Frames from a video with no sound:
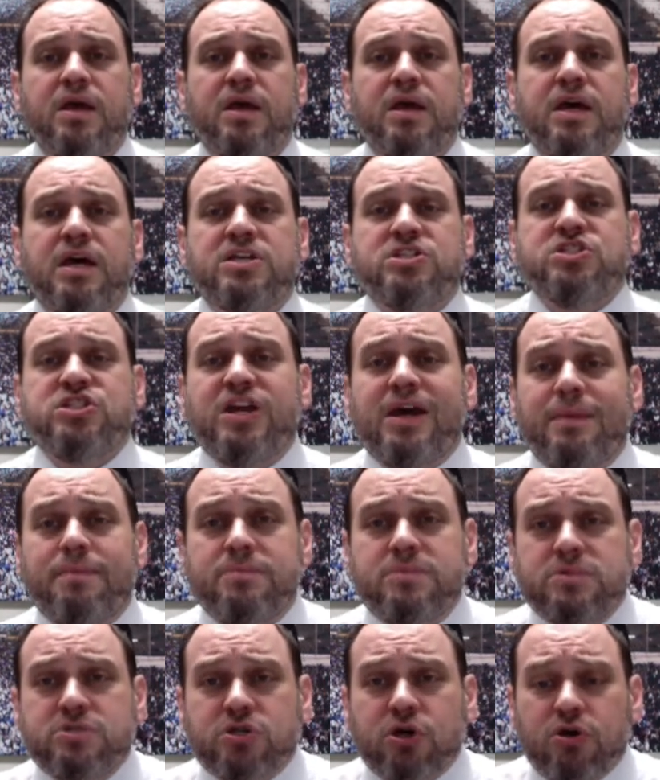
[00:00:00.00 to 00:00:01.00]

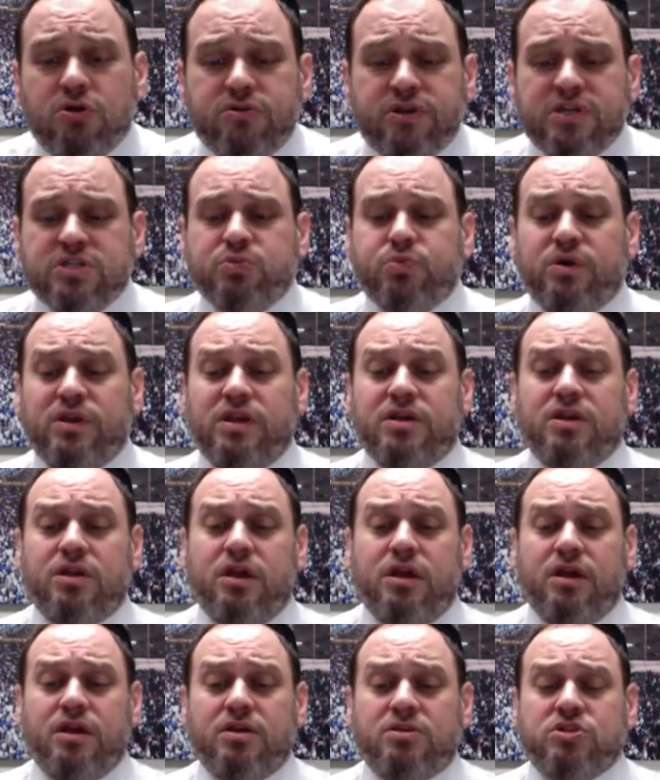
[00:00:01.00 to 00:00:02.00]
Hashem told us when
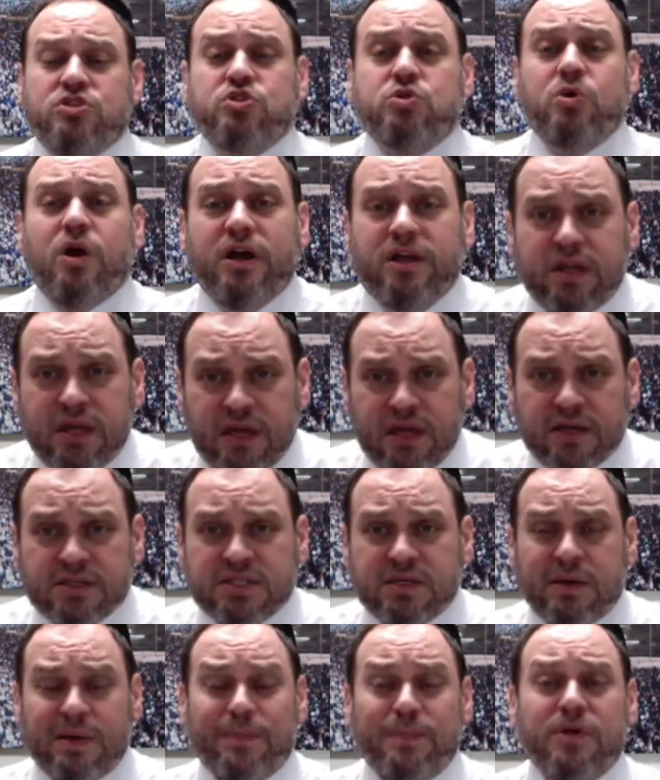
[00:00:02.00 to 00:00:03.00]
instructing us
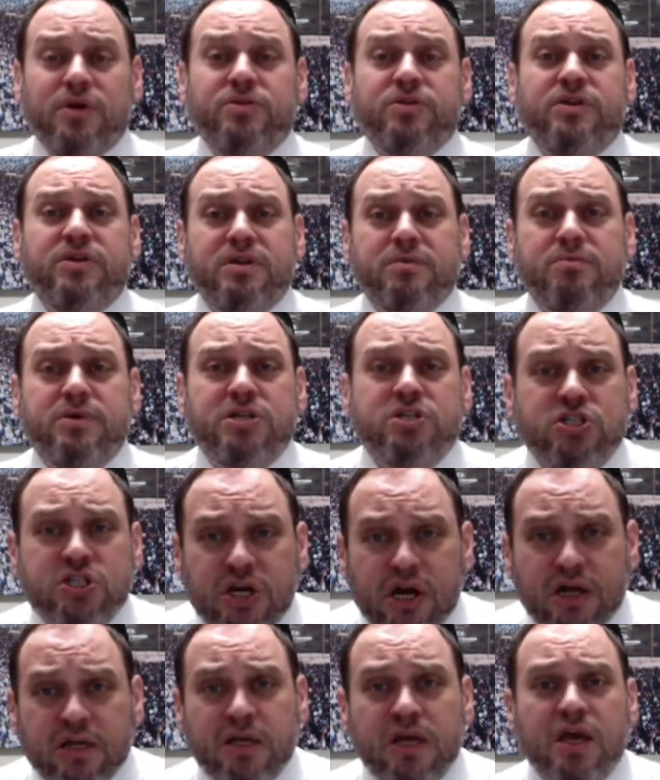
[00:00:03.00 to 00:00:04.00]
about building the
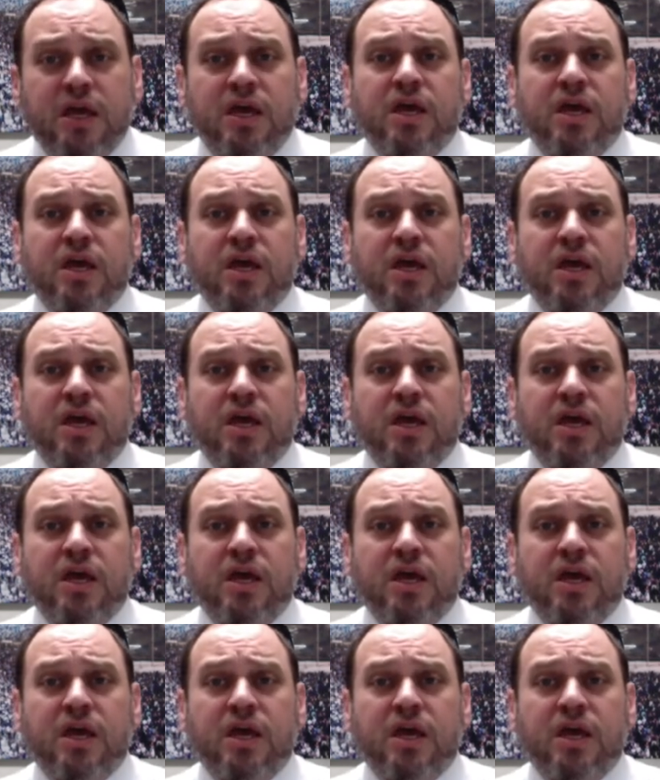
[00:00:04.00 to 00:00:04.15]
Mishkan,